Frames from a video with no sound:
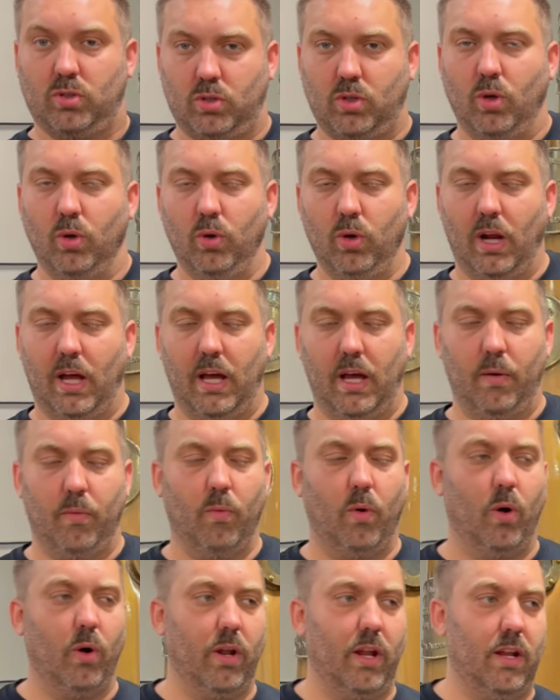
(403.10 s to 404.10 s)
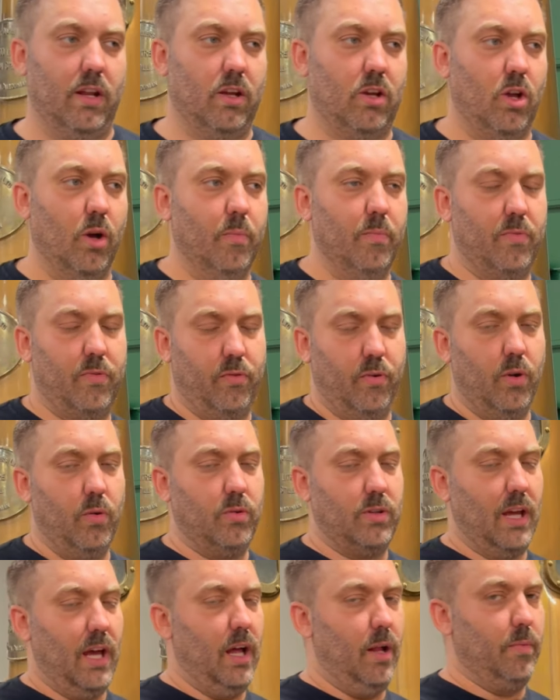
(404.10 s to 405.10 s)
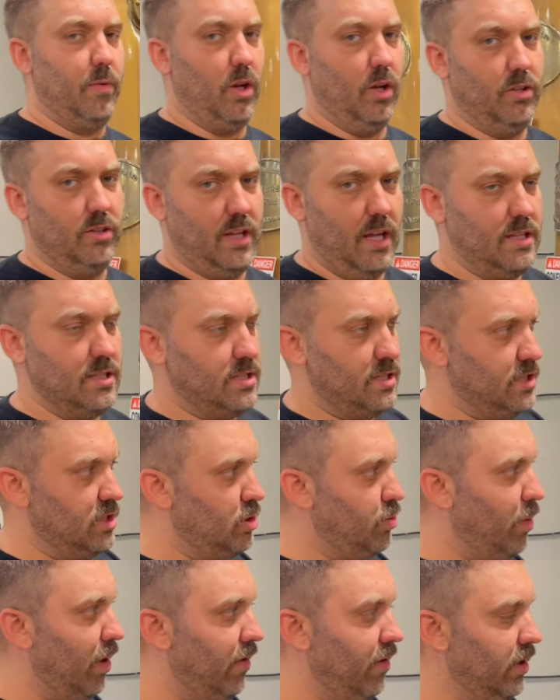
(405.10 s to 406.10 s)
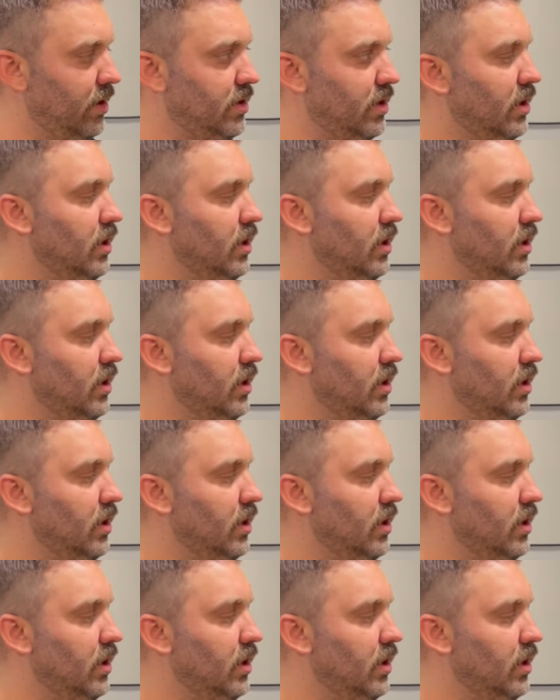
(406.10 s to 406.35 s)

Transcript: cooler water to come through to help condense the spirit.